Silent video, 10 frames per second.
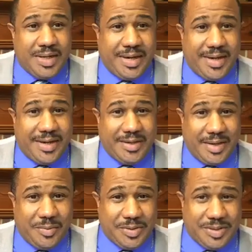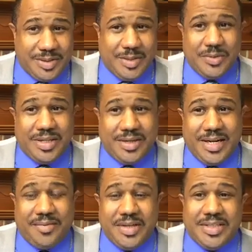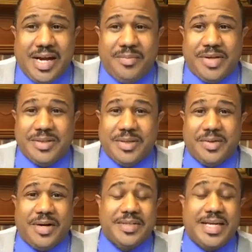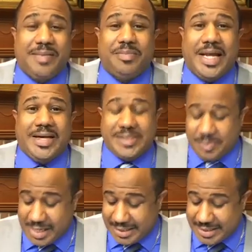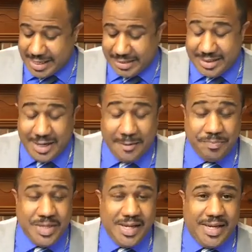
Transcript: uh, I want you to go there every time I turn around.blogspot.com.